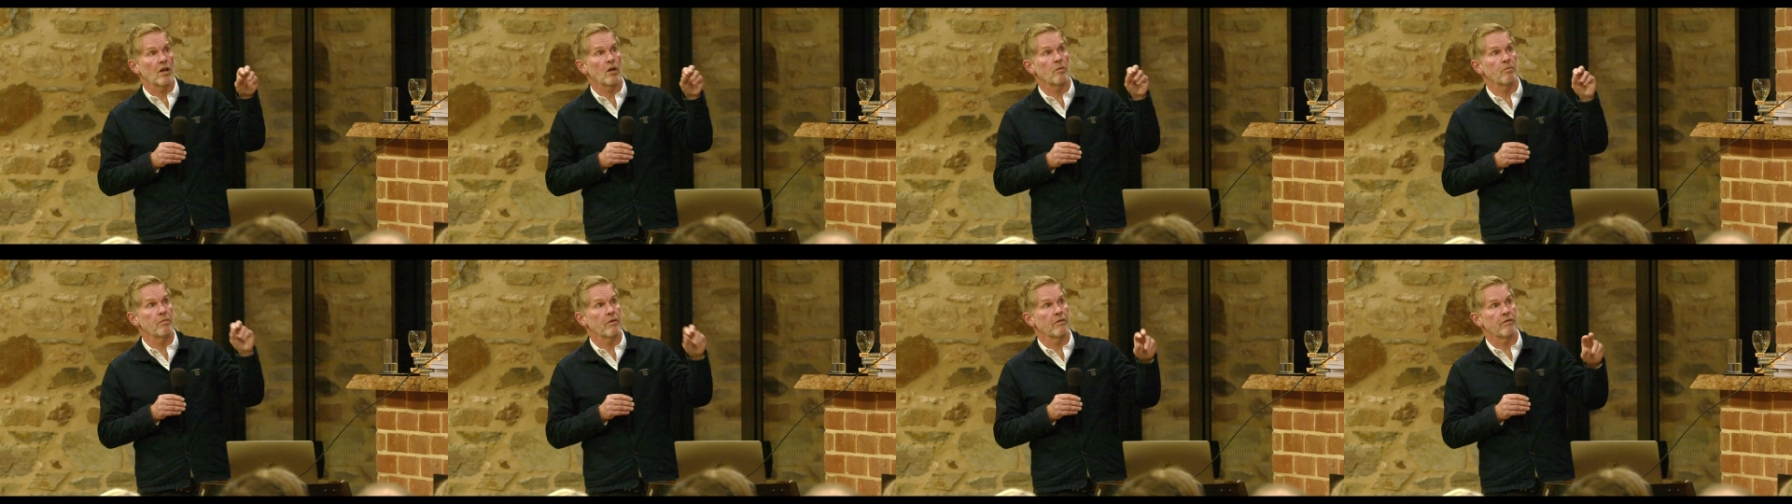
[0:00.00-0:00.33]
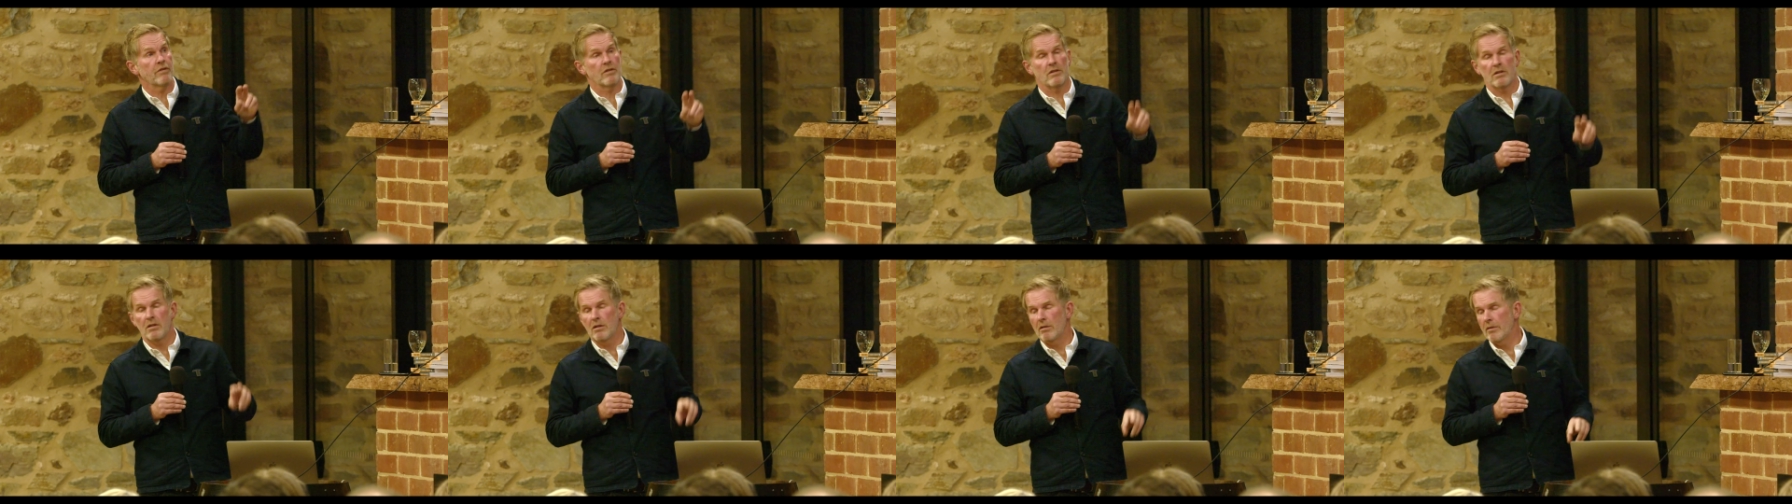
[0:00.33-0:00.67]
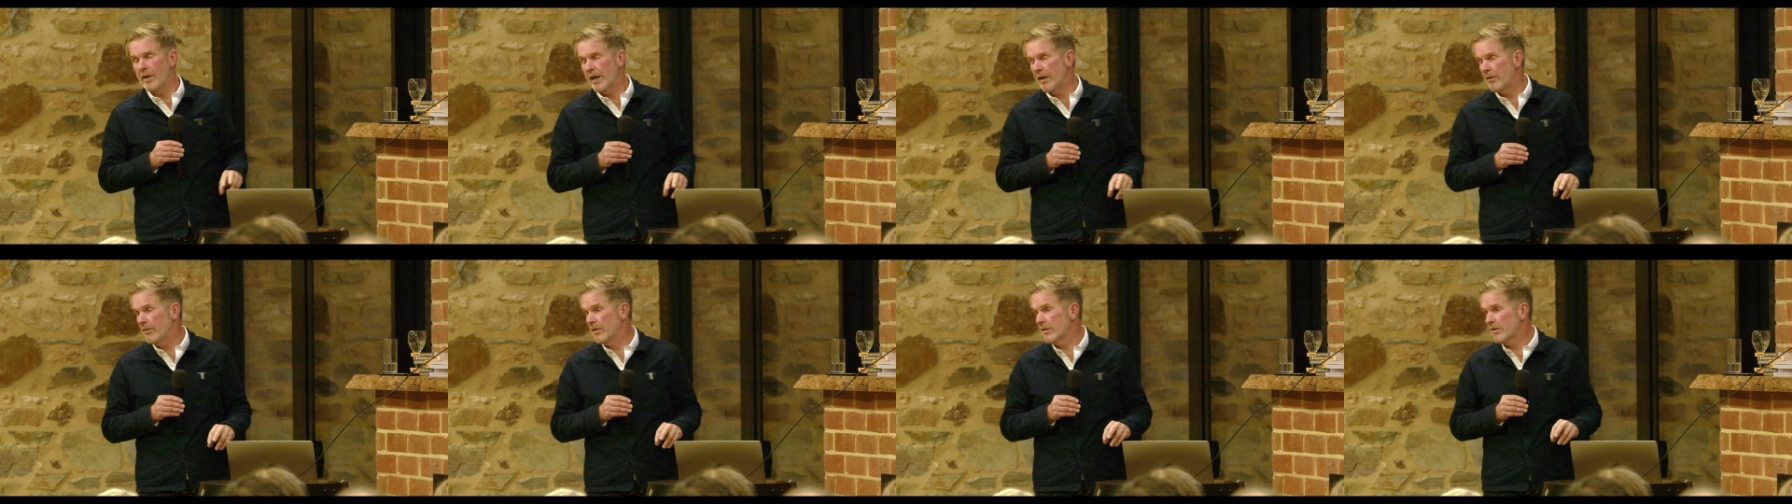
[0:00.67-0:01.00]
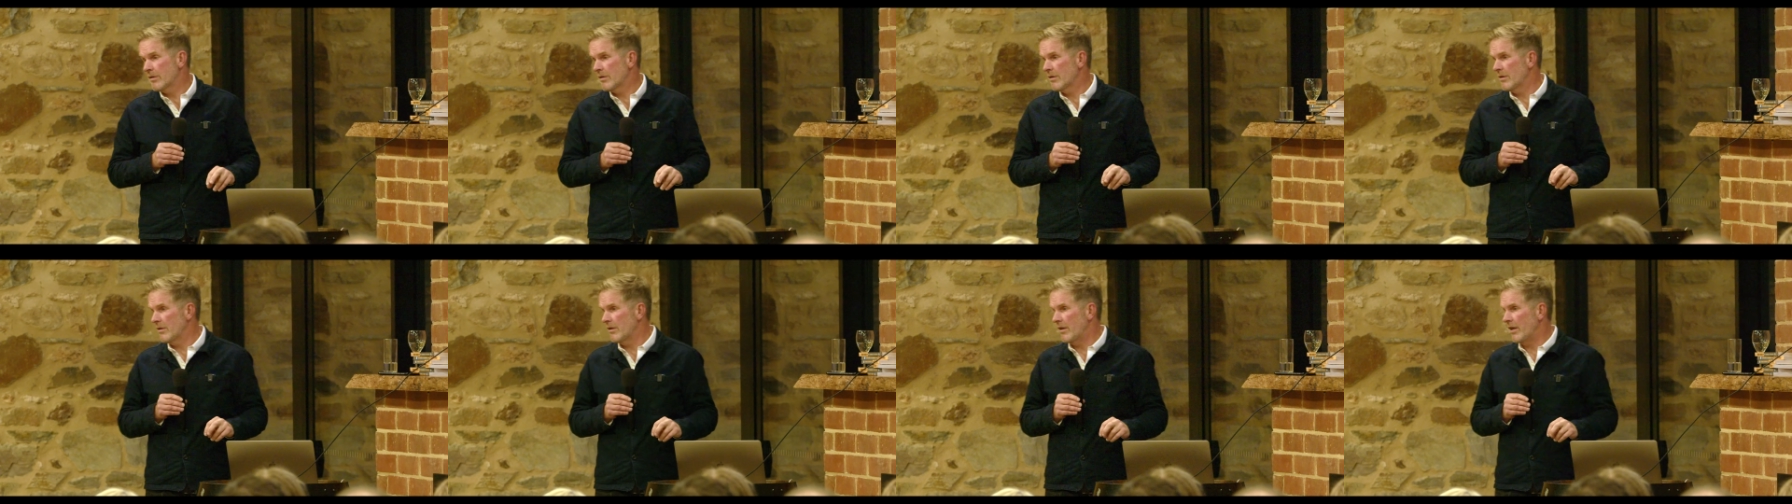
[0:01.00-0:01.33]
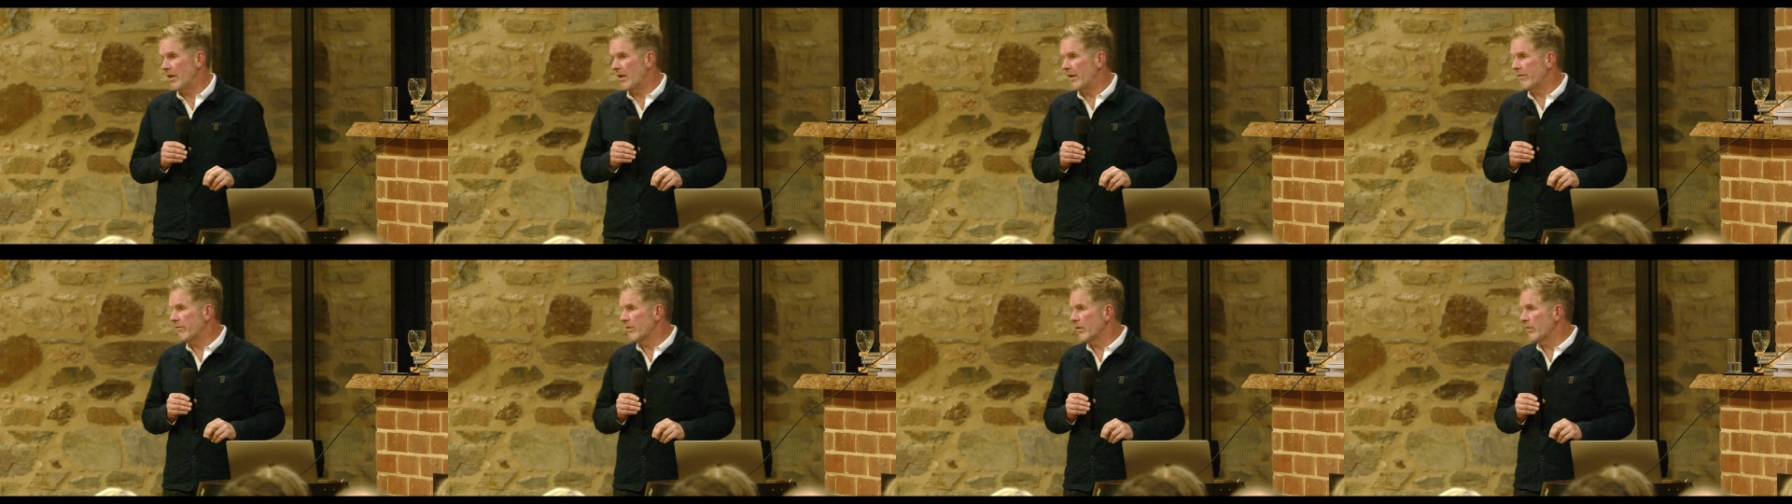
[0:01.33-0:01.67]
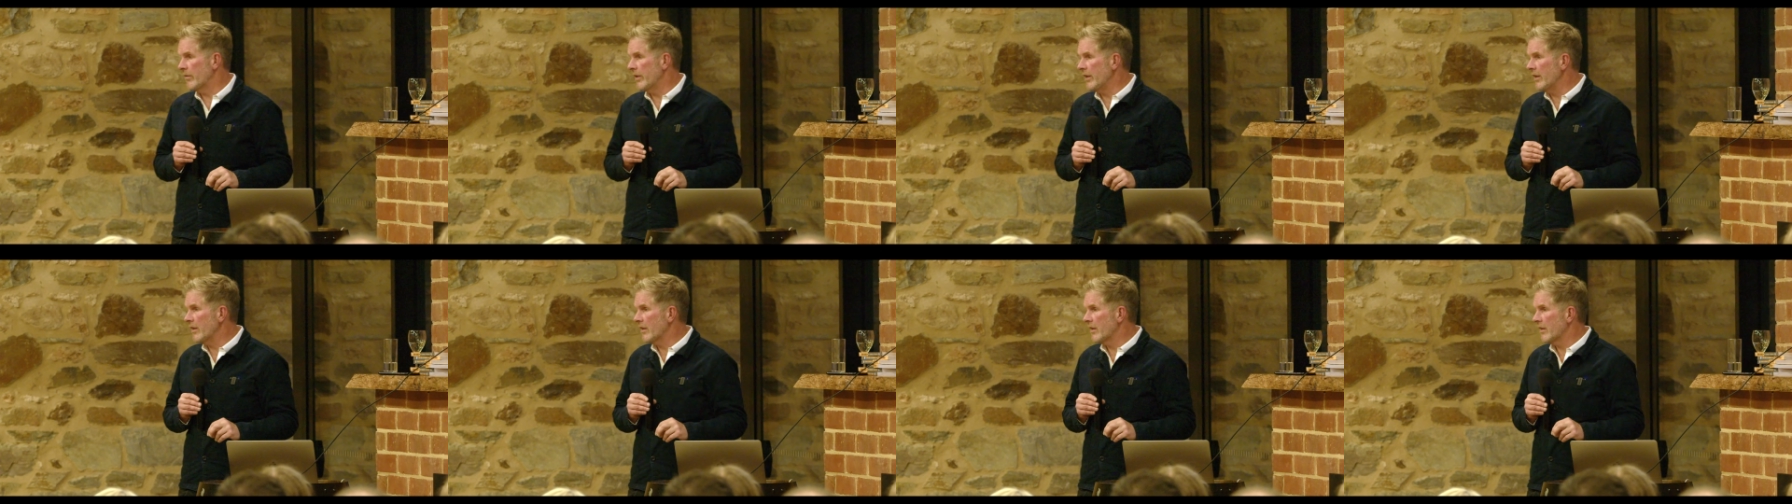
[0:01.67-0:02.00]
open for two hours every
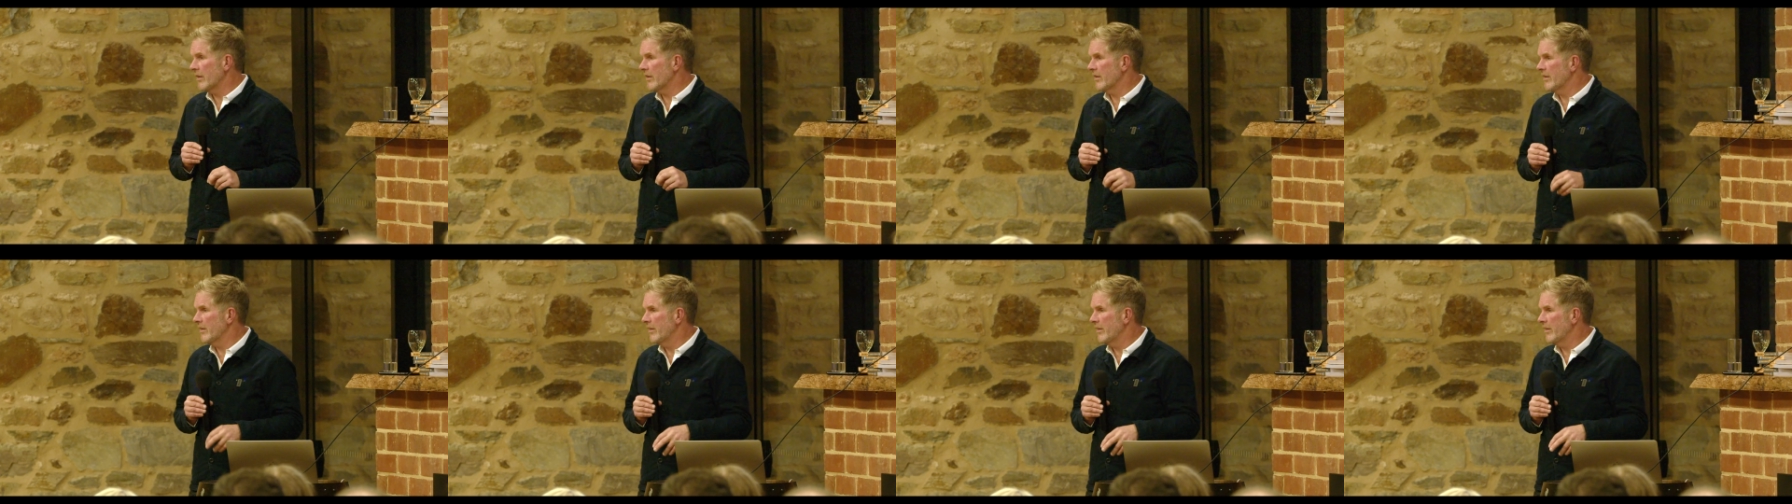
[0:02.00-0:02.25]
week,